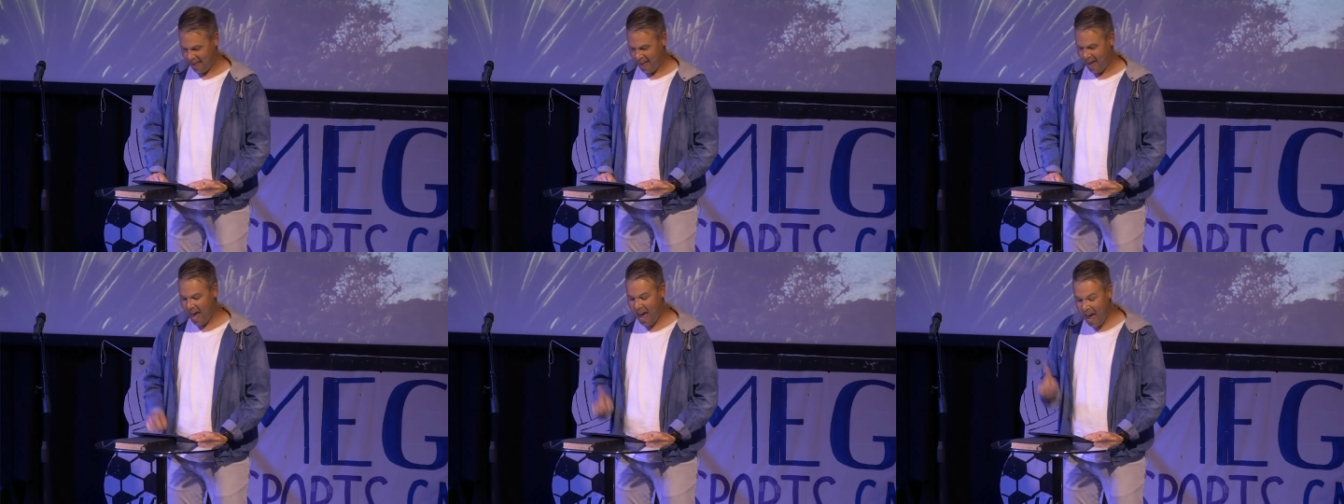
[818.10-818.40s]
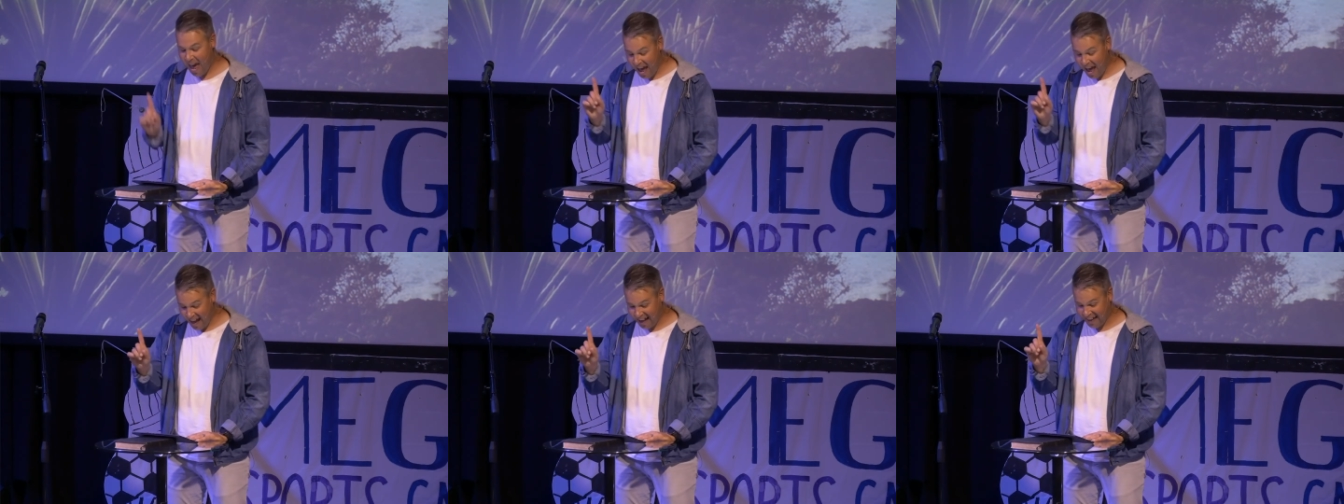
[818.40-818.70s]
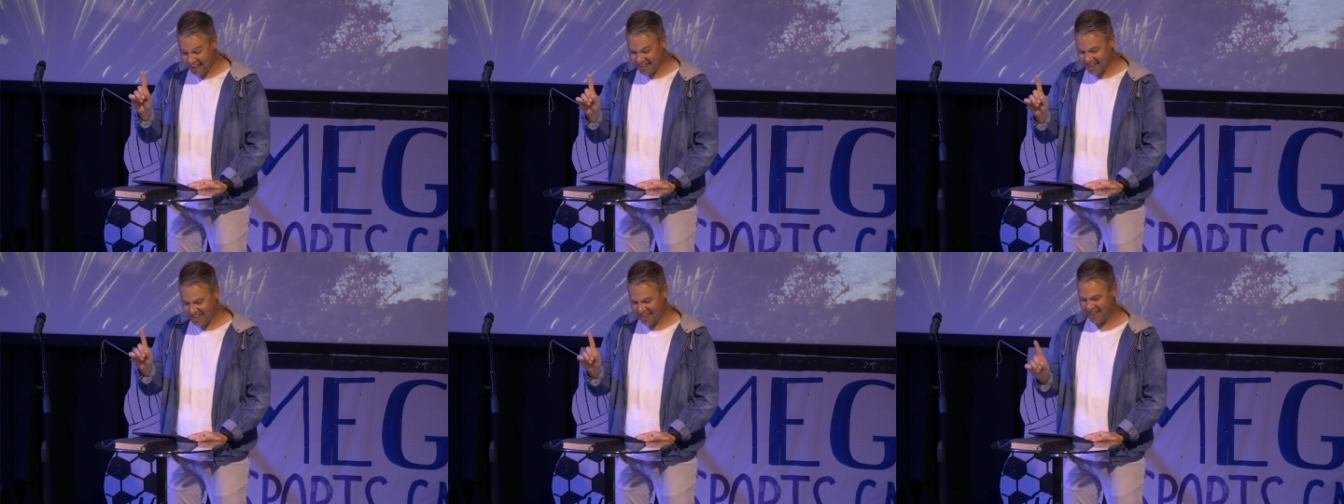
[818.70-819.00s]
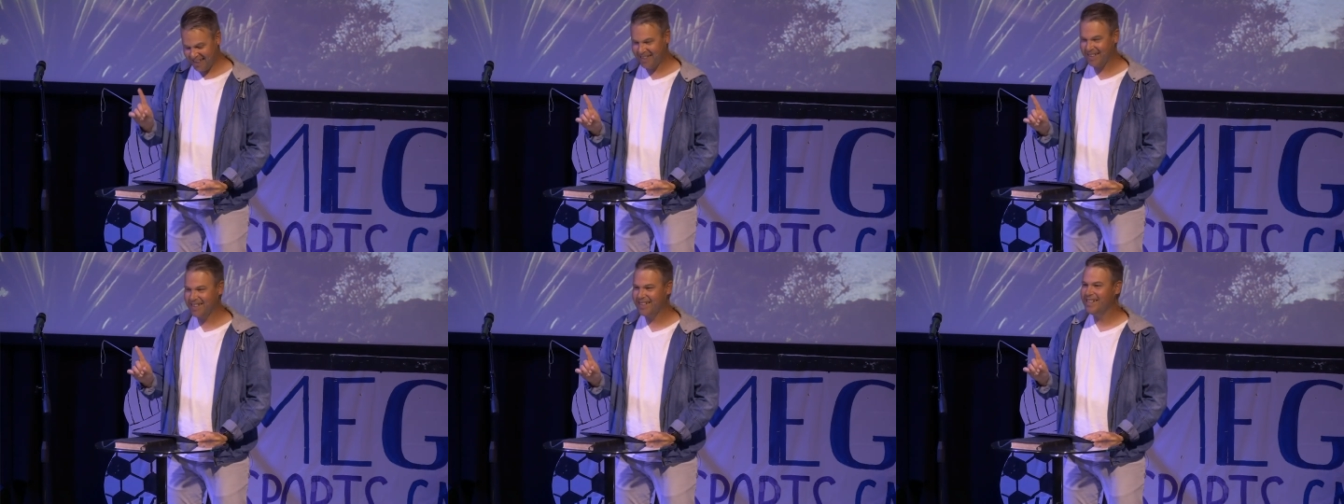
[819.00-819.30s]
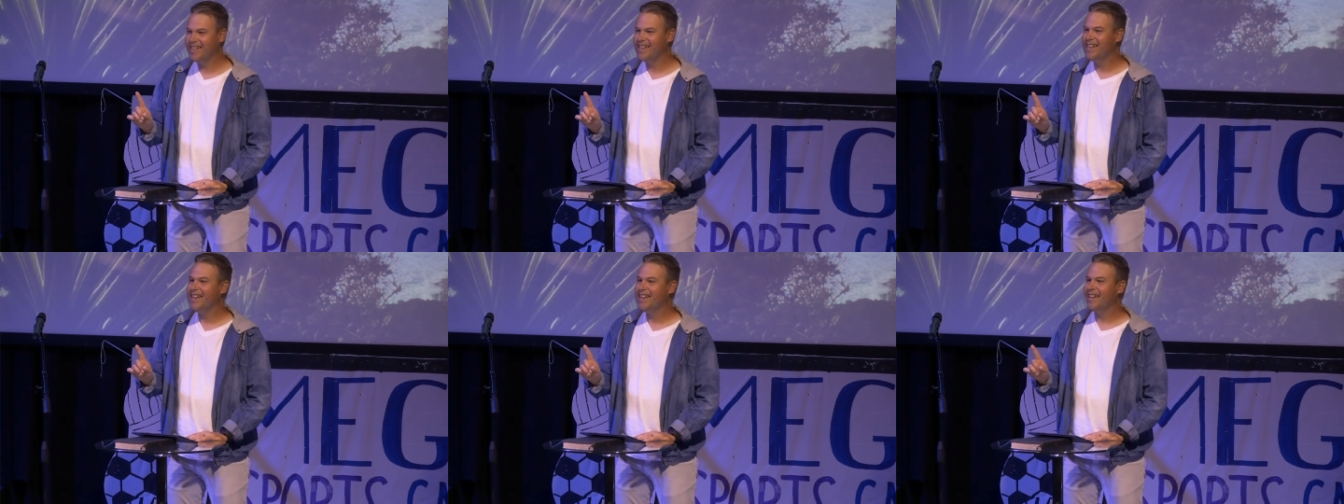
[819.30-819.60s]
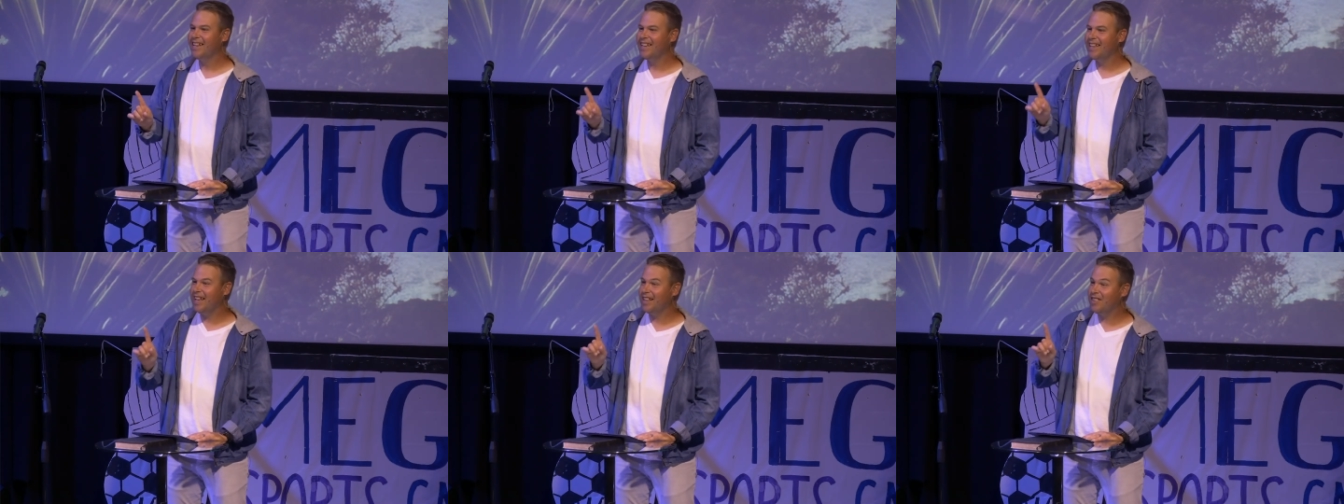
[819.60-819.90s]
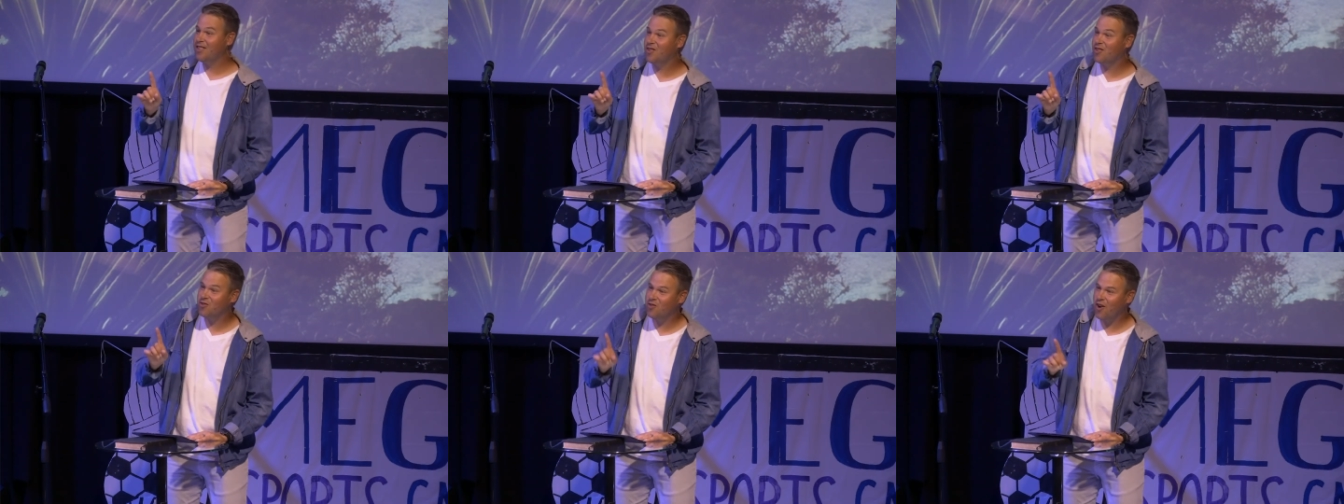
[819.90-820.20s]
and
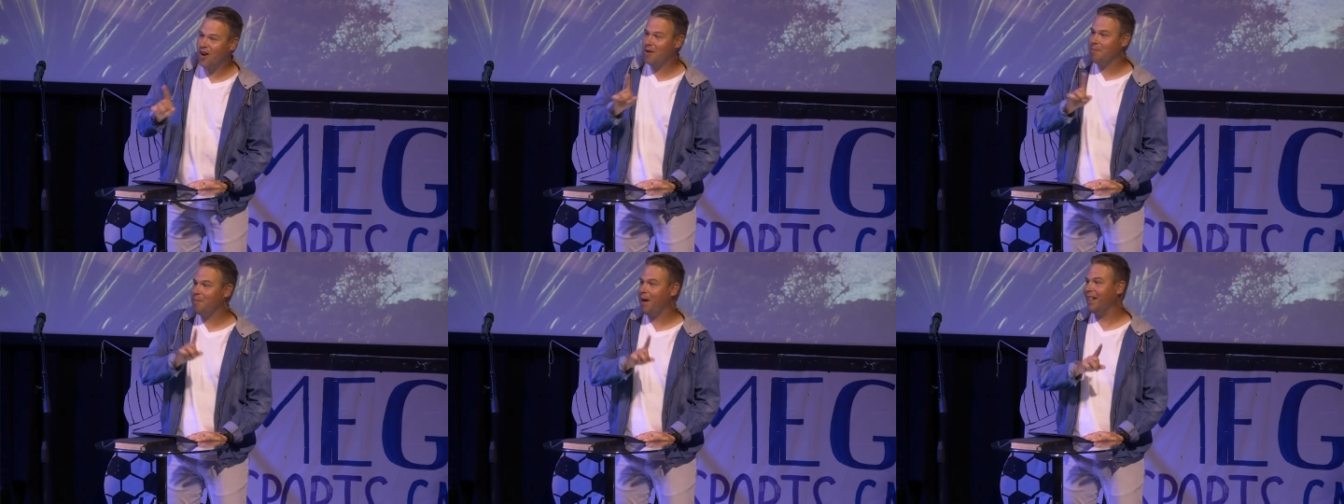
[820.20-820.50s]
get struck